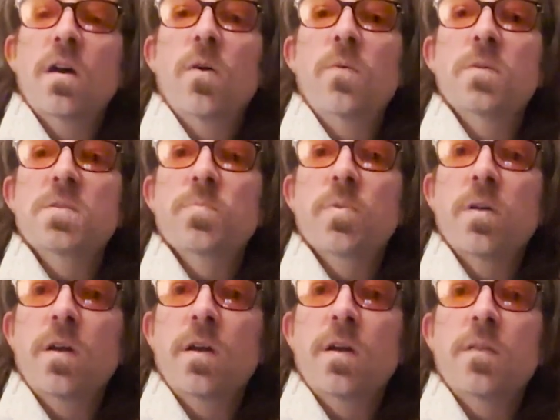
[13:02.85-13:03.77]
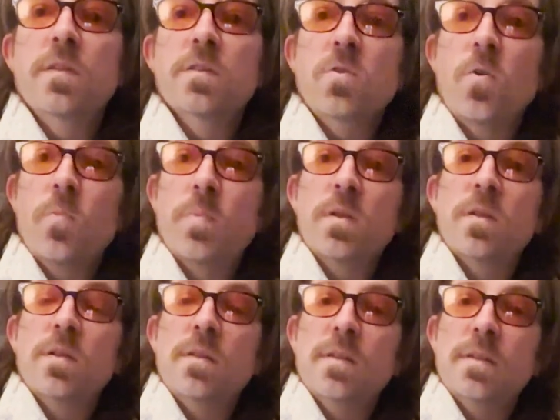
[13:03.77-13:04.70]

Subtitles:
I was playing this open